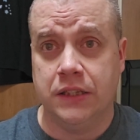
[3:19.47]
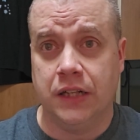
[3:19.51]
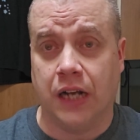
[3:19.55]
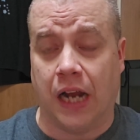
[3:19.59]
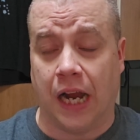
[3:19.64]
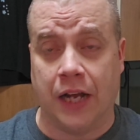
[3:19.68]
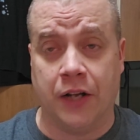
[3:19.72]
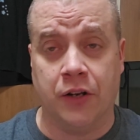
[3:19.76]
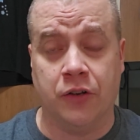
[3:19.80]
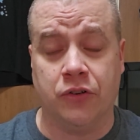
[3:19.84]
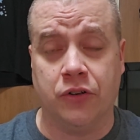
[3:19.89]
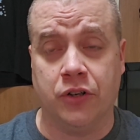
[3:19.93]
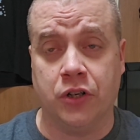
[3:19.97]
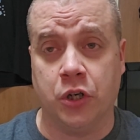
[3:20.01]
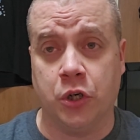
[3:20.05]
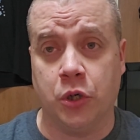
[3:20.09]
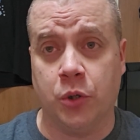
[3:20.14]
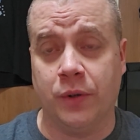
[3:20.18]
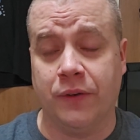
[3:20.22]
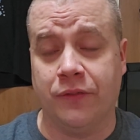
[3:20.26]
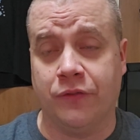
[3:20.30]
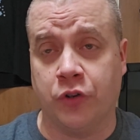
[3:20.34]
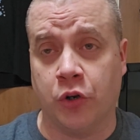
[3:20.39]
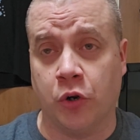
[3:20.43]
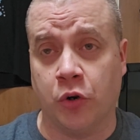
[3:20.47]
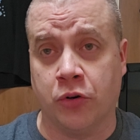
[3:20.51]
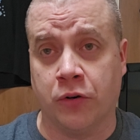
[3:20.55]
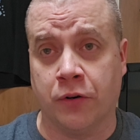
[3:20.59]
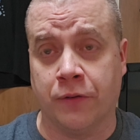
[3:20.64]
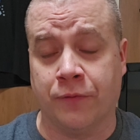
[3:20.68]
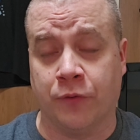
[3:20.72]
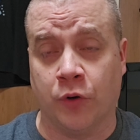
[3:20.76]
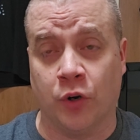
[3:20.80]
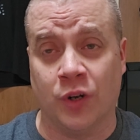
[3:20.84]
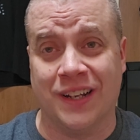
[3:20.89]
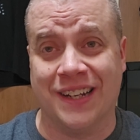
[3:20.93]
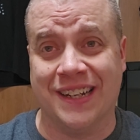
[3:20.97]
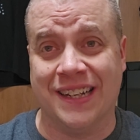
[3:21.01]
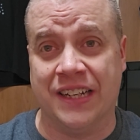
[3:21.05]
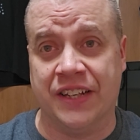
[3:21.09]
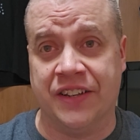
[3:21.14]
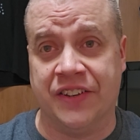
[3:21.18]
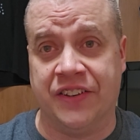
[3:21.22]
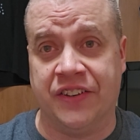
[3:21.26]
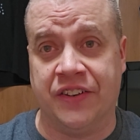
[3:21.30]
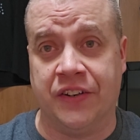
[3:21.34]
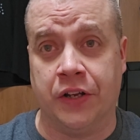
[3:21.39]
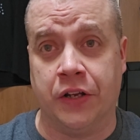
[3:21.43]
I don't know if Joker Folie à
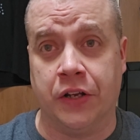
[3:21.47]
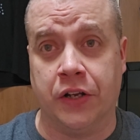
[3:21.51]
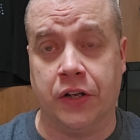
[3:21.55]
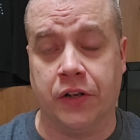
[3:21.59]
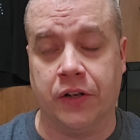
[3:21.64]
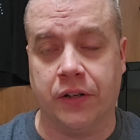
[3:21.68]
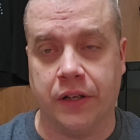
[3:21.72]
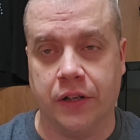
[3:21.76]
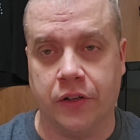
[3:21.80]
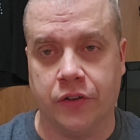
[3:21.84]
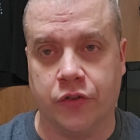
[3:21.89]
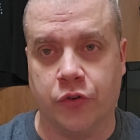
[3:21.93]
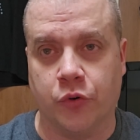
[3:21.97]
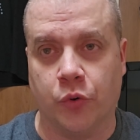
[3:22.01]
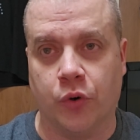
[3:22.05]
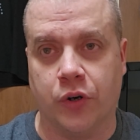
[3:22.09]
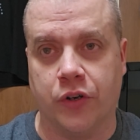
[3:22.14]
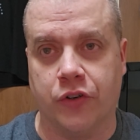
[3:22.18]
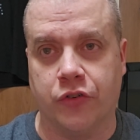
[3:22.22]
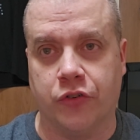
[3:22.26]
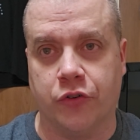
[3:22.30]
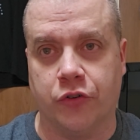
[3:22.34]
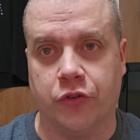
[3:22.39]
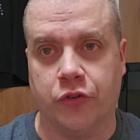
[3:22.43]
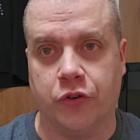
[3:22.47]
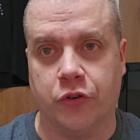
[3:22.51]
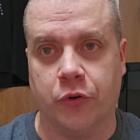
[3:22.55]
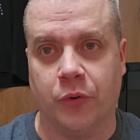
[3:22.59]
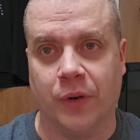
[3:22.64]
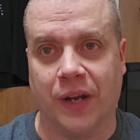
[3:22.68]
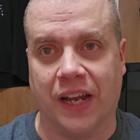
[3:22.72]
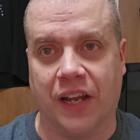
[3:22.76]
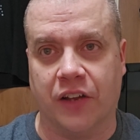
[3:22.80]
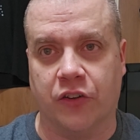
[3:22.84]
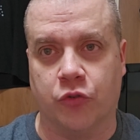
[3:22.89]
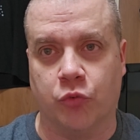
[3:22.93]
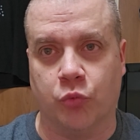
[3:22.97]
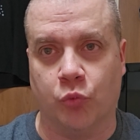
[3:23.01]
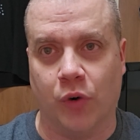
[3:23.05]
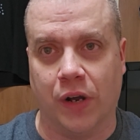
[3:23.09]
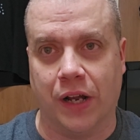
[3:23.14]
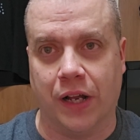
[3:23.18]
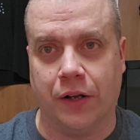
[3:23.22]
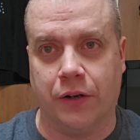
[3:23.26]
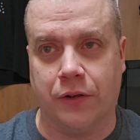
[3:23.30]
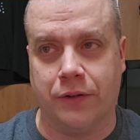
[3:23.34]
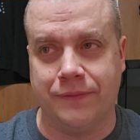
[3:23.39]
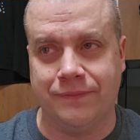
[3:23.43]
Deux is going to do as
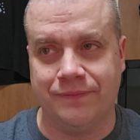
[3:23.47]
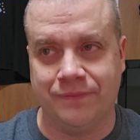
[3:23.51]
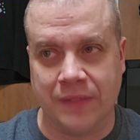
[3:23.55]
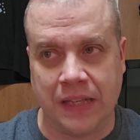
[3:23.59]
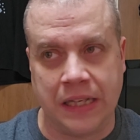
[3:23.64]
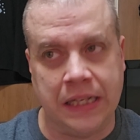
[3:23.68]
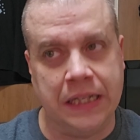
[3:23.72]
well.